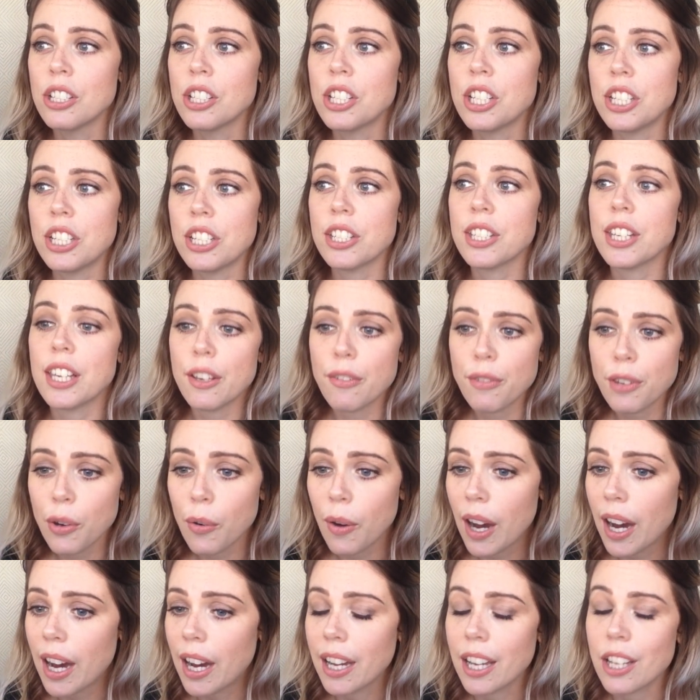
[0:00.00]
to just give you
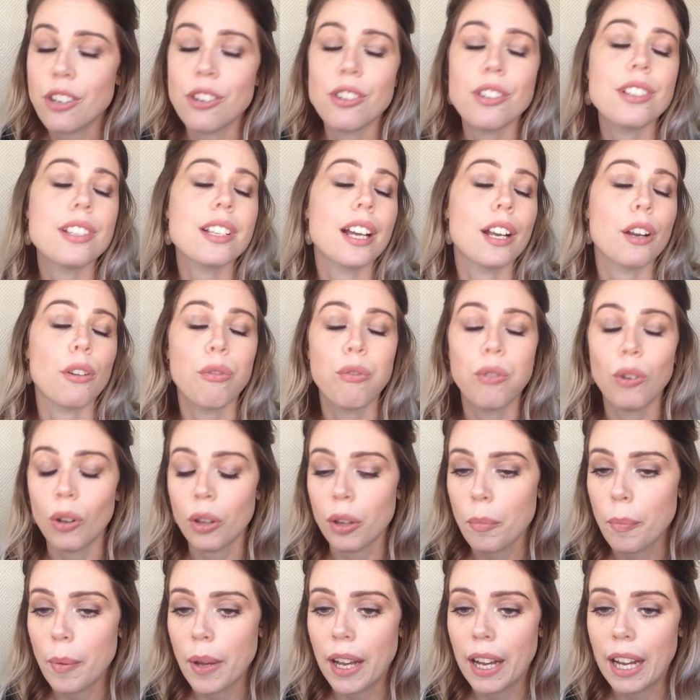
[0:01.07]
a hug and you're just going to
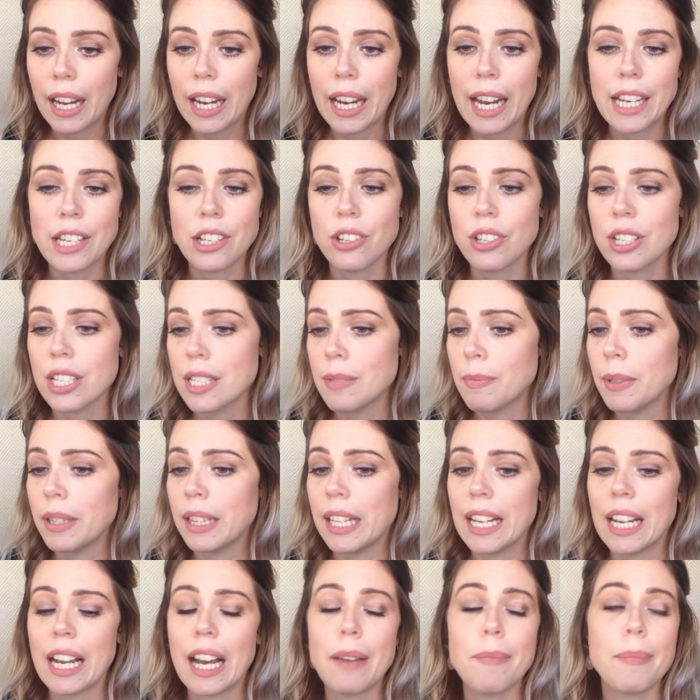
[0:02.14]
fall apart and you're just being
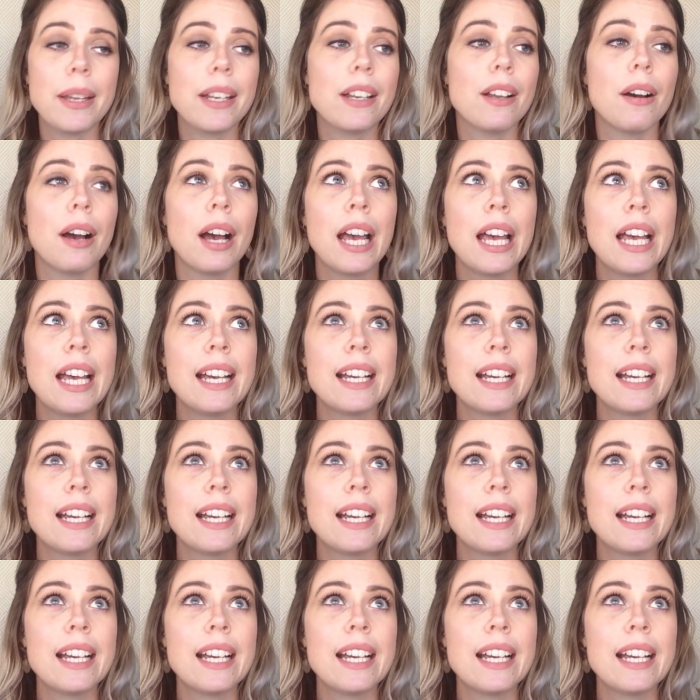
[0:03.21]
like, I've been,